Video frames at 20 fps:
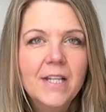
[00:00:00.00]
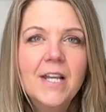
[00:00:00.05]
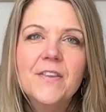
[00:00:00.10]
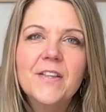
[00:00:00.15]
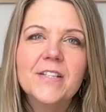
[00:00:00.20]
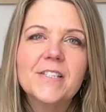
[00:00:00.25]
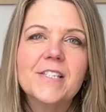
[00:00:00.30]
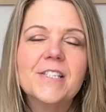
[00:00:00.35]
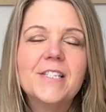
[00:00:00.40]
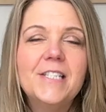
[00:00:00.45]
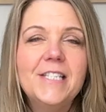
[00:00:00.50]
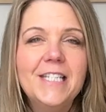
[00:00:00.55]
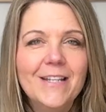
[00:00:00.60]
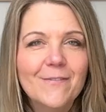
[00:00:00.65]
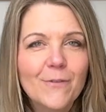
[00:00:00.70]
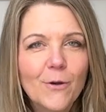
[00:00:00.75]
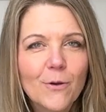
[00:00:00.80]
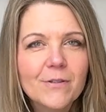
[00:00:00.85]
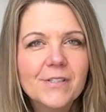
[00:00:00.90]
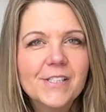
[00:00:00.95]
This is
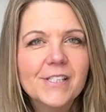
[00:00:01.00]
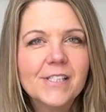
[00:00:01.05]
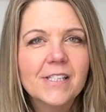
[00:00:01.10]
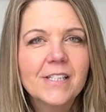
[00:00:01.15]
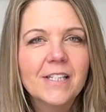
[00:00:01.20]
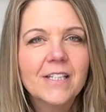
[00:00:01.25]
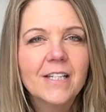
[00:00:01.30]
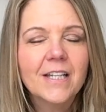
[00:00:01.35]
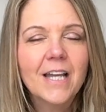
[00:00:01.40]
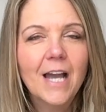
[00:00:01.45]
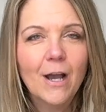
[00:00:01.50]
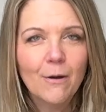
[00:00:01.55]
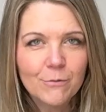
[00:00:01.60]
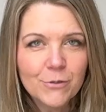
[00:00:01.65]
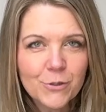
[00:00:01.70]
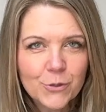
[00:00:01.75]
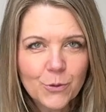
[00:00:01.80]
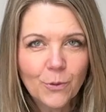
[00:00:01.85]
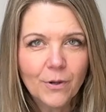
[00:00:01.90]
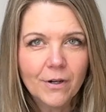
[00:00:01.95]
Devos
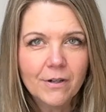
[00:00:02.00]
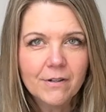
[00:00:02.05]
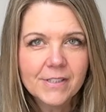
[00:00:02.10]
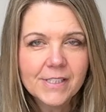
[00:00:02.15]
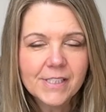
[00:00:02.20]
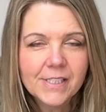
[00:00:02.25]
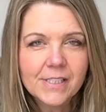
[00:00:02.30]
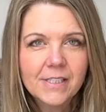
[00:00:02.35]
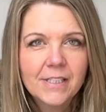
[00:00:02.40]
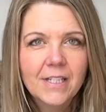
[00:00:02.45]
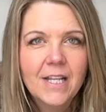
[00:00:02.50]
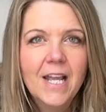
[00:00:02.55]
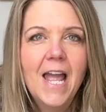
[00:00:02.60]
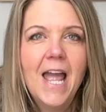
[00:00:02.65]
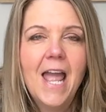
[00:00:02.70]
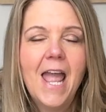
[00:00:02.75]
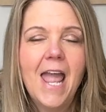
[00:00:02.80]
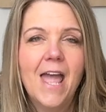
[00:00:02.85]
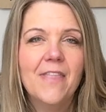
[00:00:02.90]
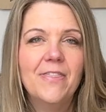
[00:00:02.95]
Outdoors,
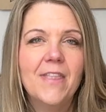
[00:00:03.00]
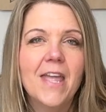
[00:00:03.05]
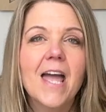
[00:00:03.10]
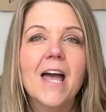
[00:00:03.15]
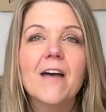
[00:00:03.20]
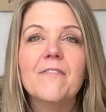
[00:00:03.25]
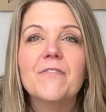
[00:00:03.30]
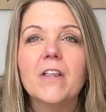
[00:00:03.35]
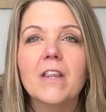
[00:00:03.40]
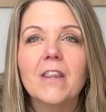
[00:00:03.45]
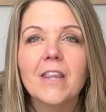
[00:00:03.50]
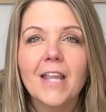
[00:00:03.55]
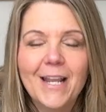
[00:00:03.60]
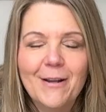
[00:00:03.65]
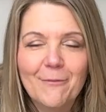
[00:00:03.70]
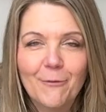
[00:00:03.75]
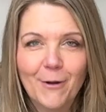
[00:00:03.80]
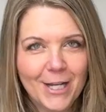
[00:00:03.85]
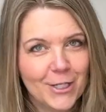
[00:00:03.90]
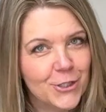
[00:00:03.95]
and they have the
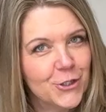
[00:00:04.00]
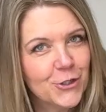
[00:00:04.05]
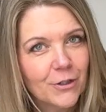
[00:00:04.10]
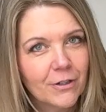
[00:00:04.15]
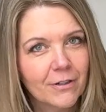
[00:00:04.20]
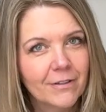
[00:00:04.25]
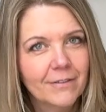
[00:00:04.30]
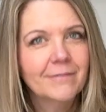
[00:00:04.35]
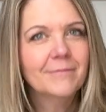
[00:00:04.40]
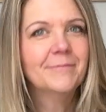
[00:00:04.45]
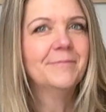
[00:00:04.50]
LightRanger.